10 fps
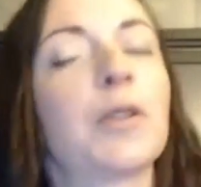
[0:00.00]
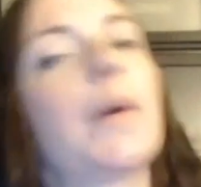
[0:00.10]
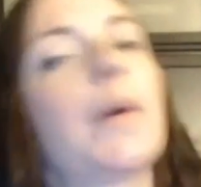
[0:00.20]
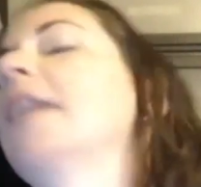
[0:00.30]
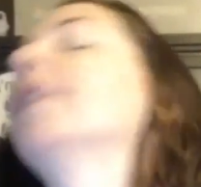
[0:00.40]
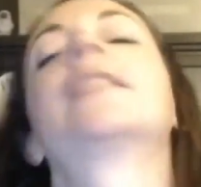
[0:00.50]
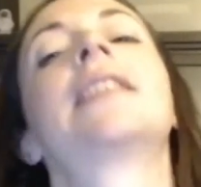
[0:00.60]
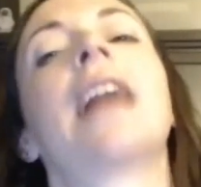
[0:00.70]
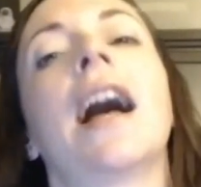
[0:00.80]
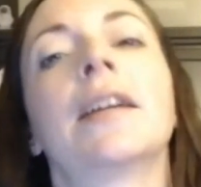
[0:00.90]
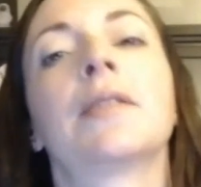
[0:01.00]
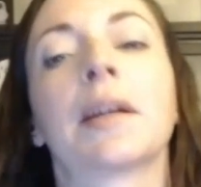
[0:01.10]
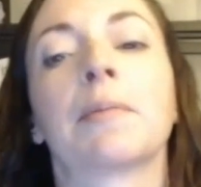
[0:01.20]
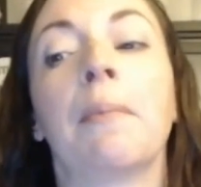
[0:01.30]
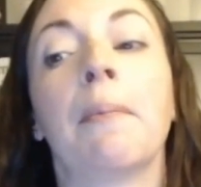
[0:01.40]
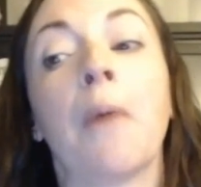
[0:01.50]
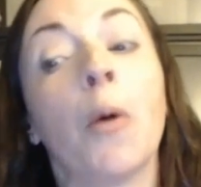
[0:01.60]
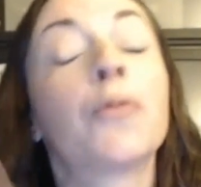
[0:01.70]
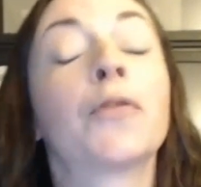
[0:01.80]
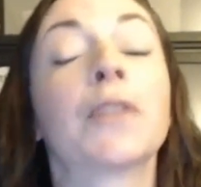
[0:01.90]
went outside, like
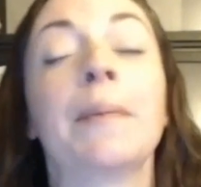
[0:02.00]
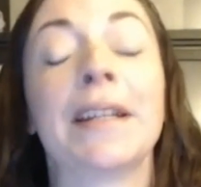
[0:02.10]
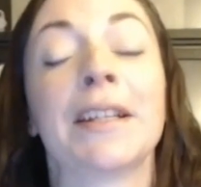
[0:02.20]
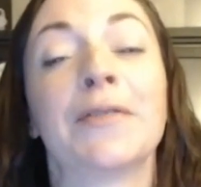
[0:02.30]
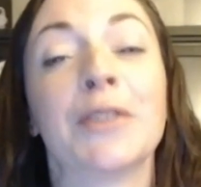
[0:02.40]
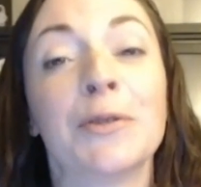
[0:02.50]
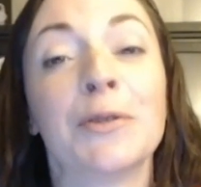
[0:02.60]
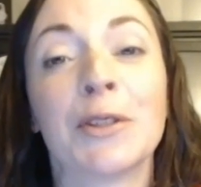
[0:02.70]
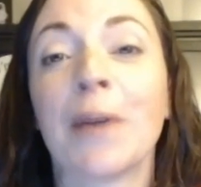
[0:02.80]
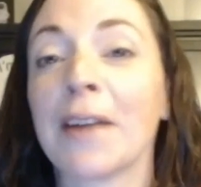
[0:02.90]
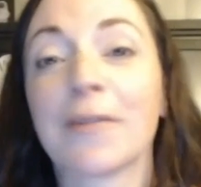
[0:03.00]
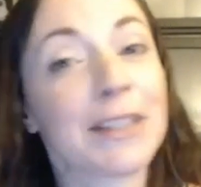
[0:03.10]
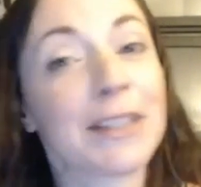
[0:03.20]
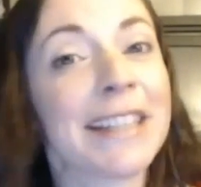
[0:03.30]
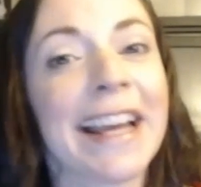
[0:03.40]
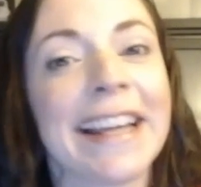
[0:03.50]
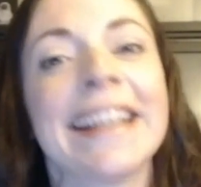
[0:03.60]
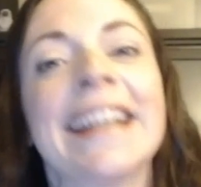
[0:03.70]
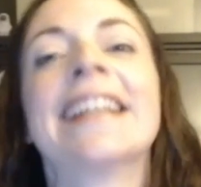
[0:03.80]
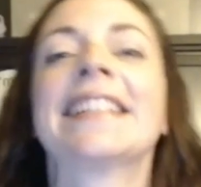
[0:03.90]
hopefully many of you do, every day,
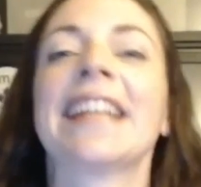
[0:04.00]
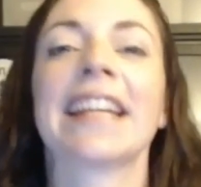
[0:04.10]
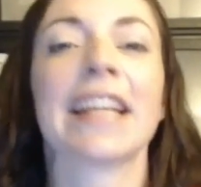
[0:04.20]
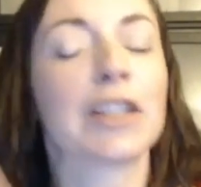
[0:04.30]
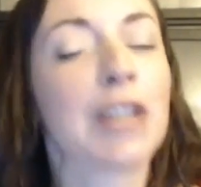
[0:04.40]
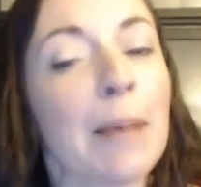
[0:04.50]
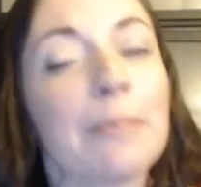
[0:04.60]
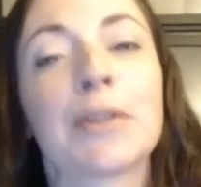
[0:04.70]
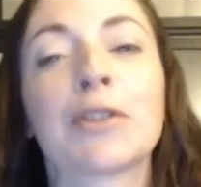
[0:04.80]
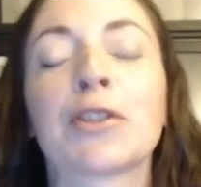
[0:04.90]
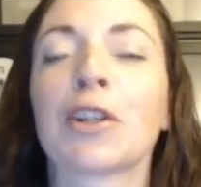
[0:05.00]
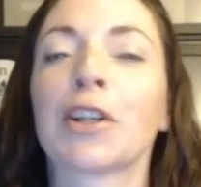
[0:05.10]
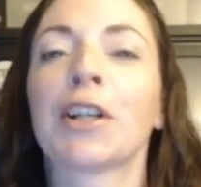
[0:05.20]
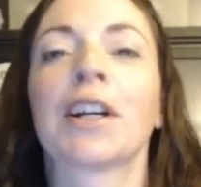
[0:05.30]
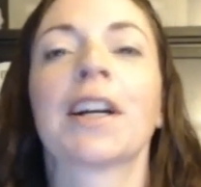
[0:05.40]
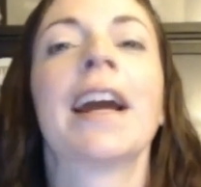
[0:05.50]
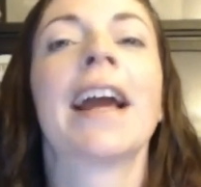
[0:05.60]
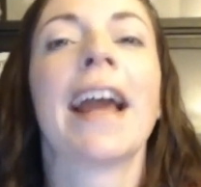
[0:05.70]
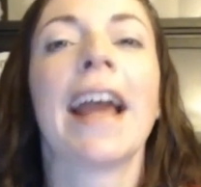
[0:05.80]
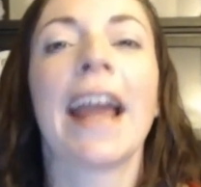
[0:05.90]
taking temperature,
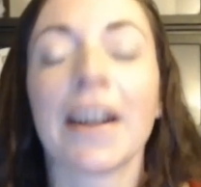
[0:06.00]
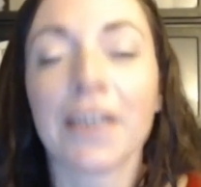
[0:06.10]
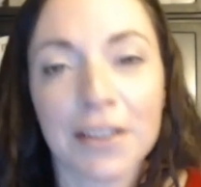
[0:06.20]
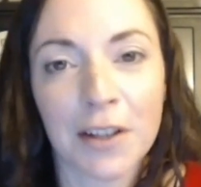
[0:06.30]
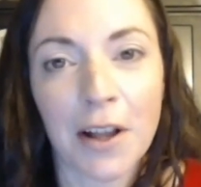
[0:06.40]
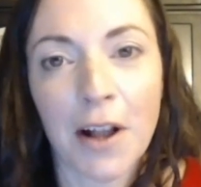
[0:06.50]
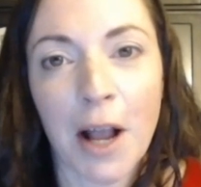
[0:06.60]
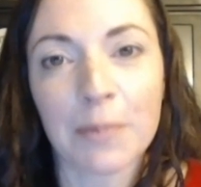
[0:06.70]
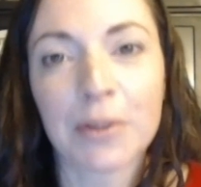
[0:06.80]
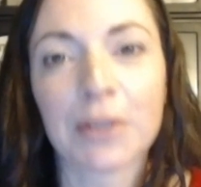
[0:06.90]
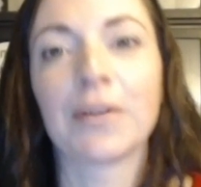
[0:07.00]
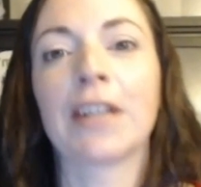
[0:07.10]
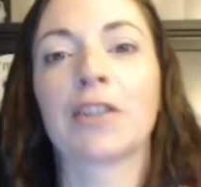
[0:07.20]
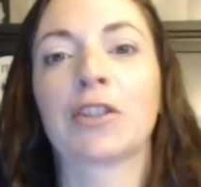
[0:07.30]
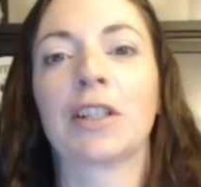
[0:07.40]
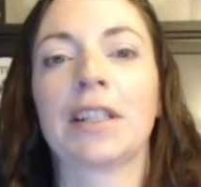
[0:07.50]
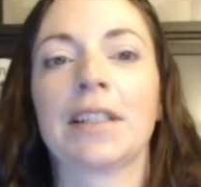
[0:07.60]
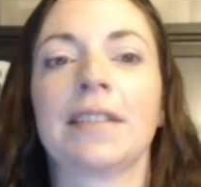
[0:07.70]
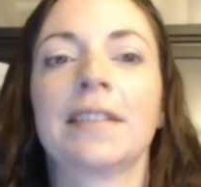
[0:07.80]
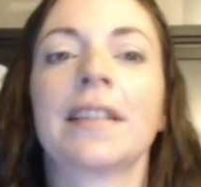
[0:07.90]
aerosol
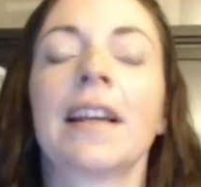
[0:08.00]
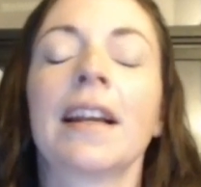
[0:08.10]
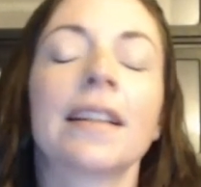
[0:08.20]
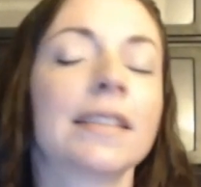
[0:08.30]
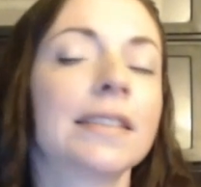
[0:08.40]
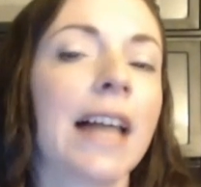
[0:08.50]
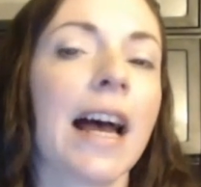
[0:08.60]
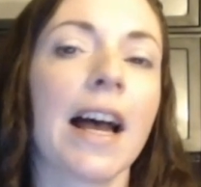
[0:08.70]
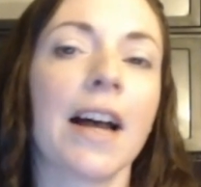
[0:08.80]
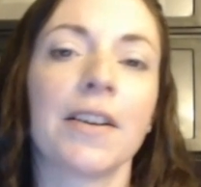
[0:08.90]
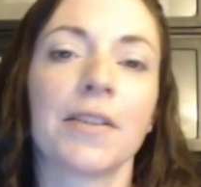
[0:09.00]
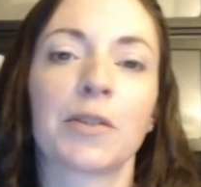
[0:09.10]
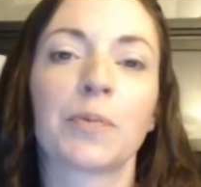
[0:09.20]
observations, clouds,